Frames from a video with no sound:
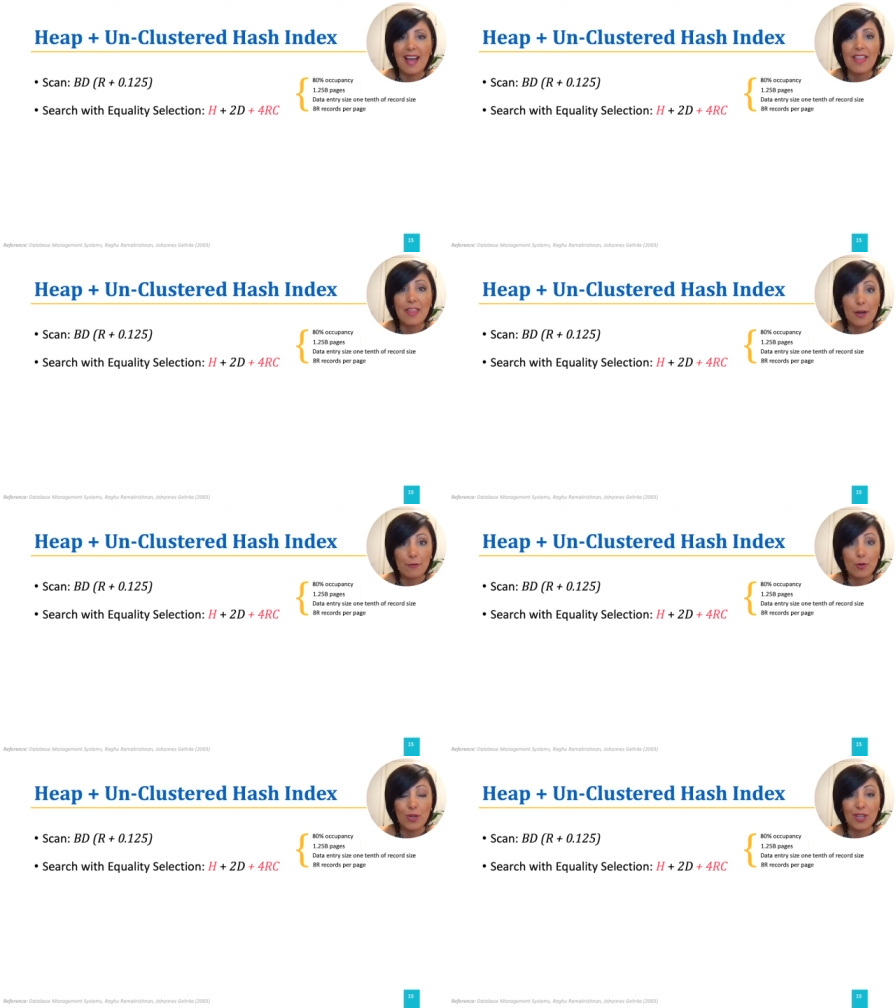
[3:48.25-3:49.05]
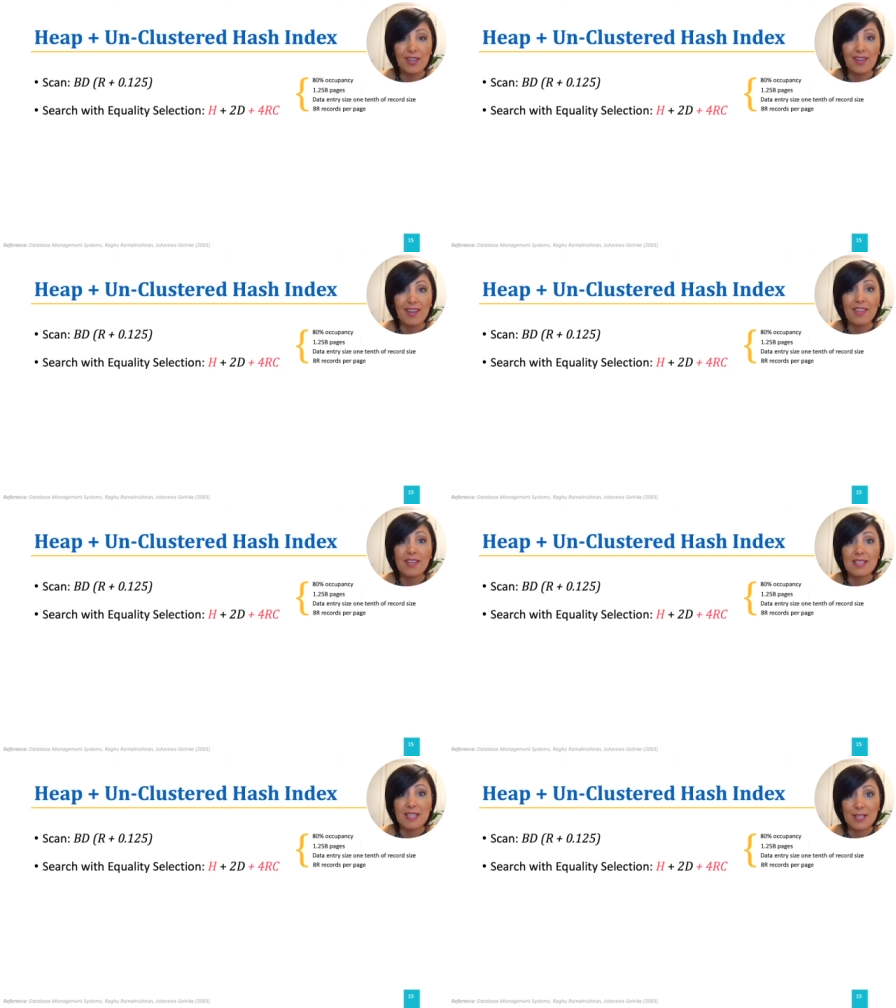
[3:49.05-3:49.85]
and therefore
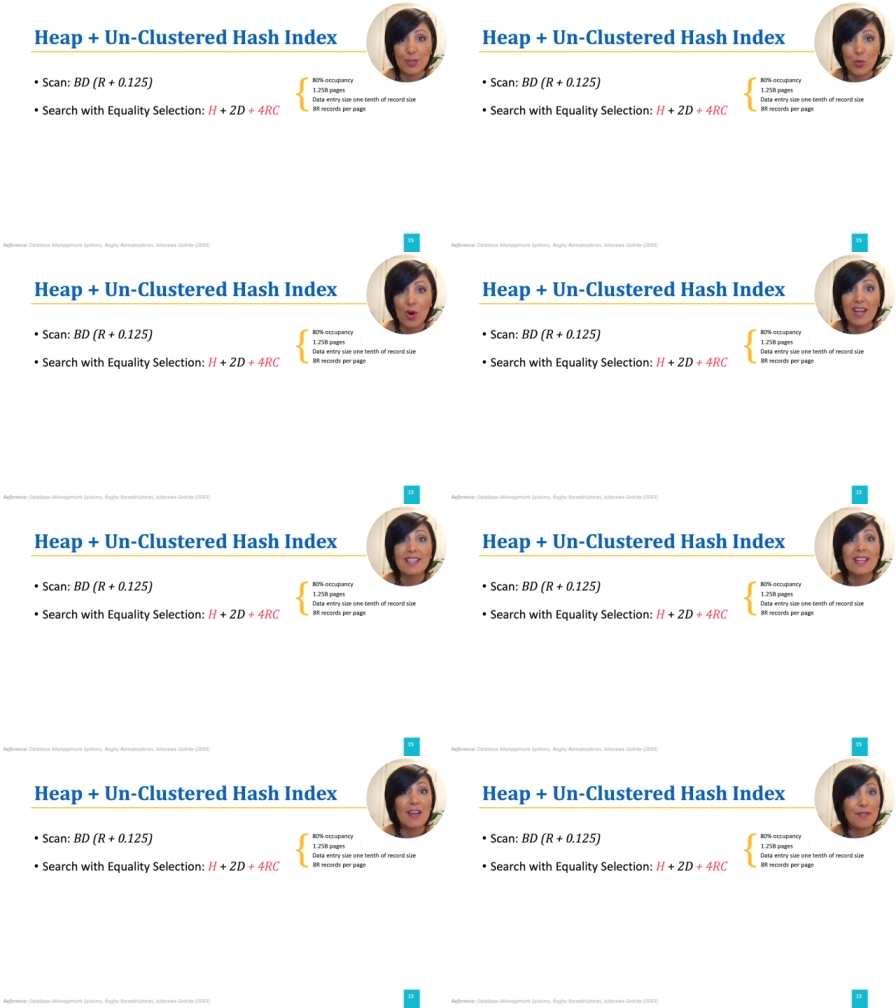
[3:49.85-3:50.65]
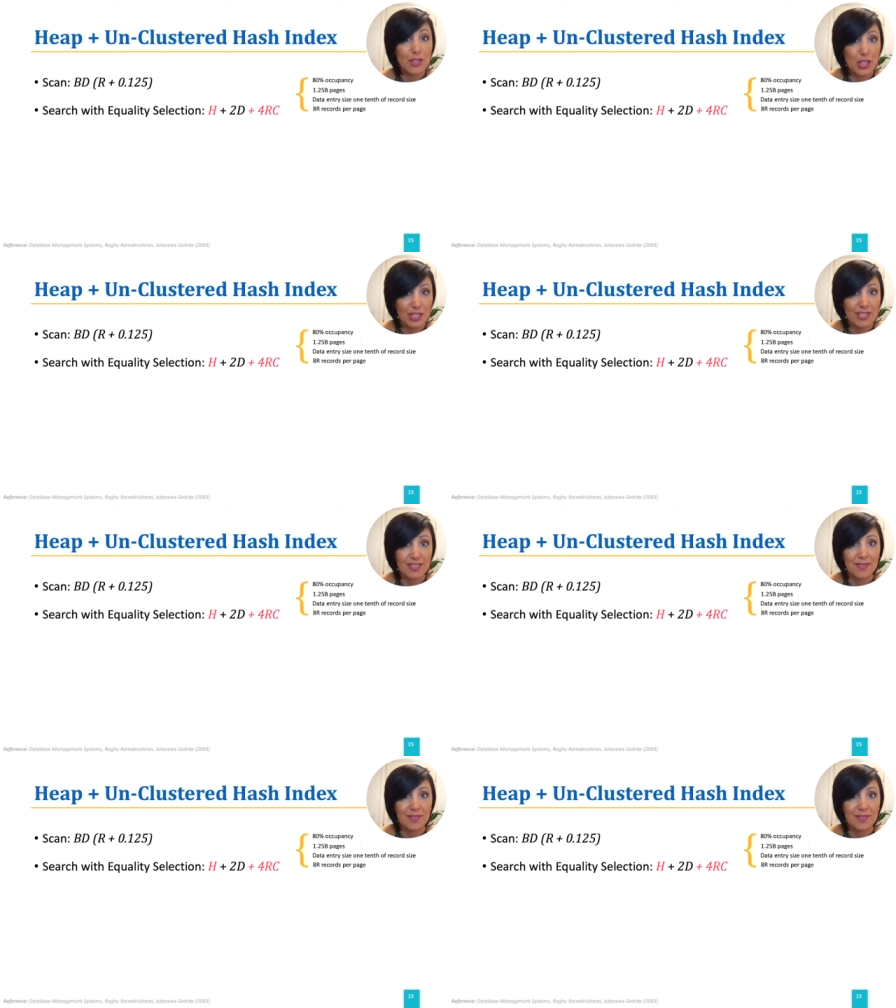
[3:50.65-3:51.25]
this is quite efficient.